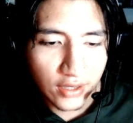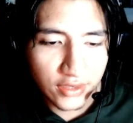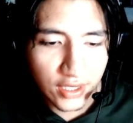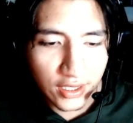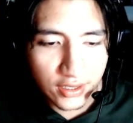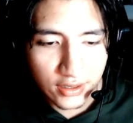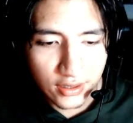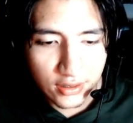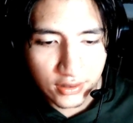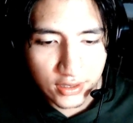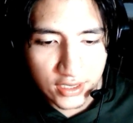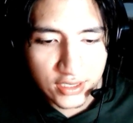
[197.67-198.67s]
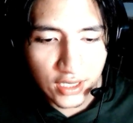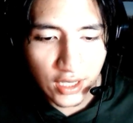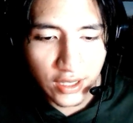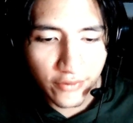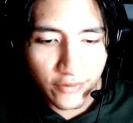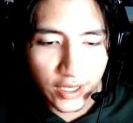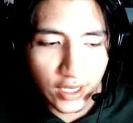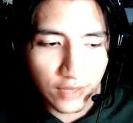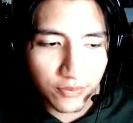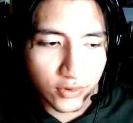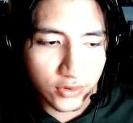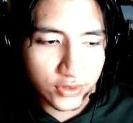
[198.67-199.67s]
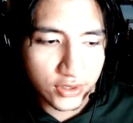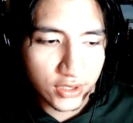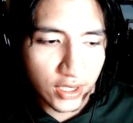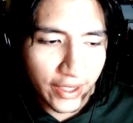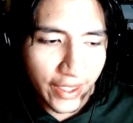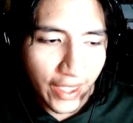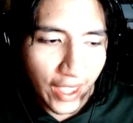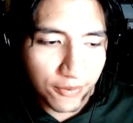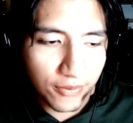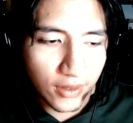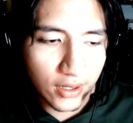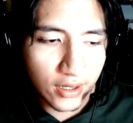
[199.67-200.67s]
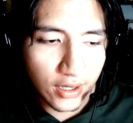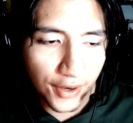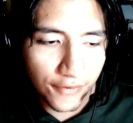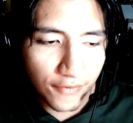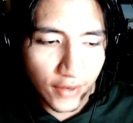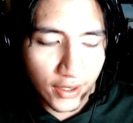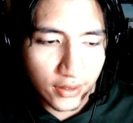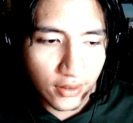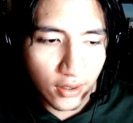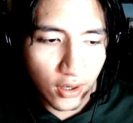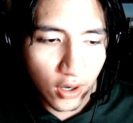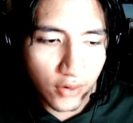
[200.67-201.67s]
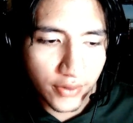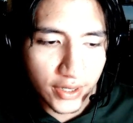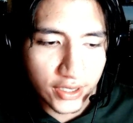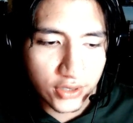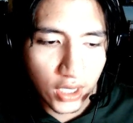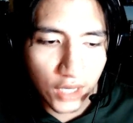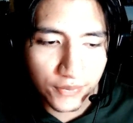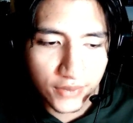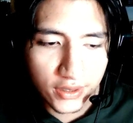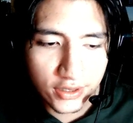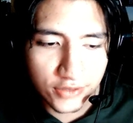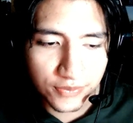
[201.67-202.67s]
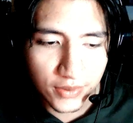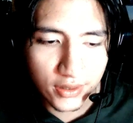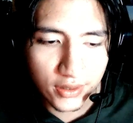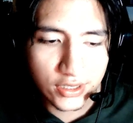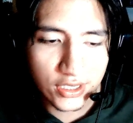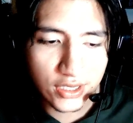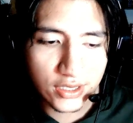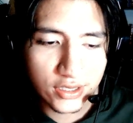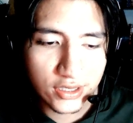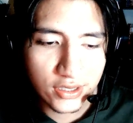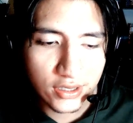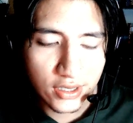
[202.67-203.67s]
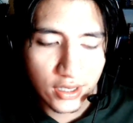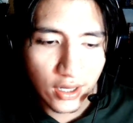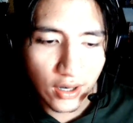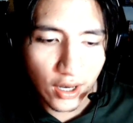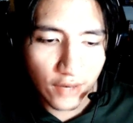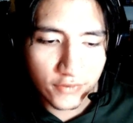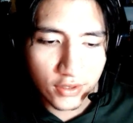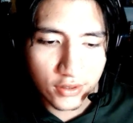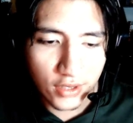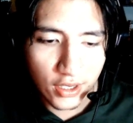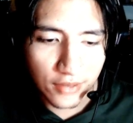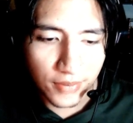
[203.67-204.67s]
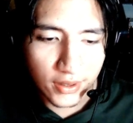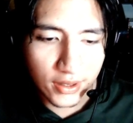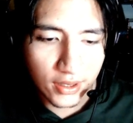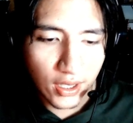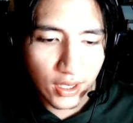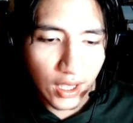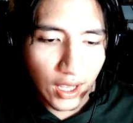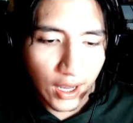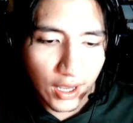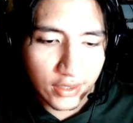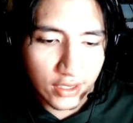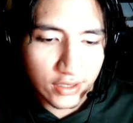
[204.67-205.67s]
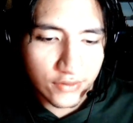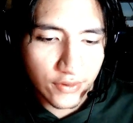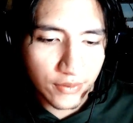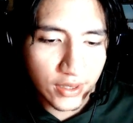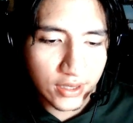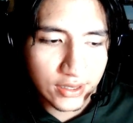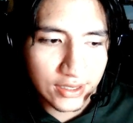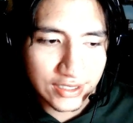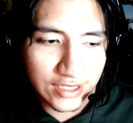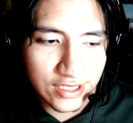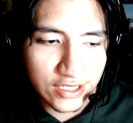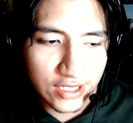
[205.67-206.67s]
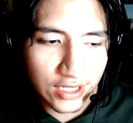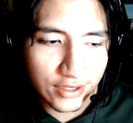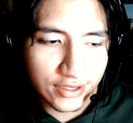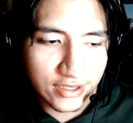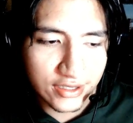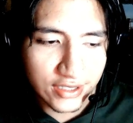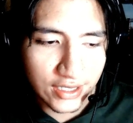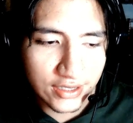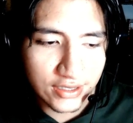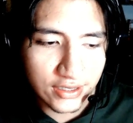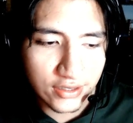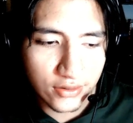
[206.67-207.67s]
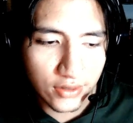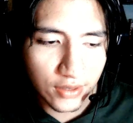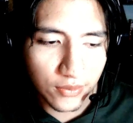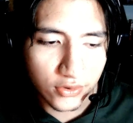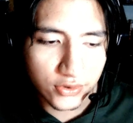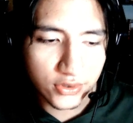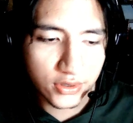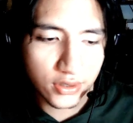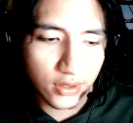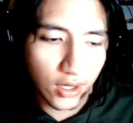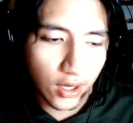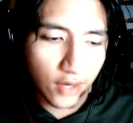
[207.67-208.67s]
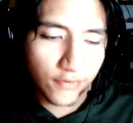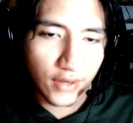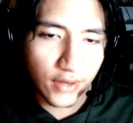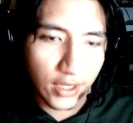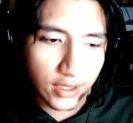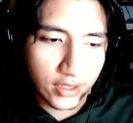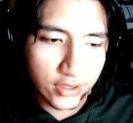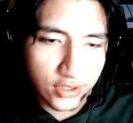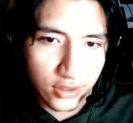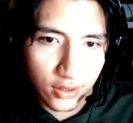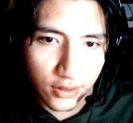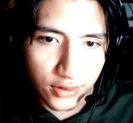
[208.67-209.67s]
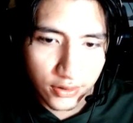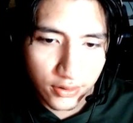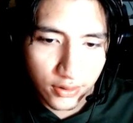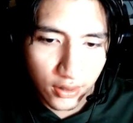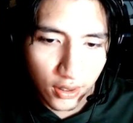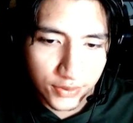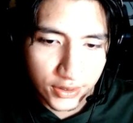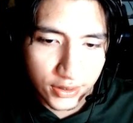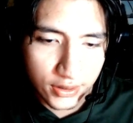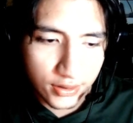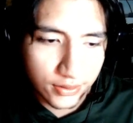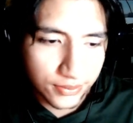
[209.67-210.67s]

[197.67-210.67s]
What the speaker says: This algebraic approach helps clarify how each object's speed changes after the impact, and they reveal essential insights into the motion of each other object.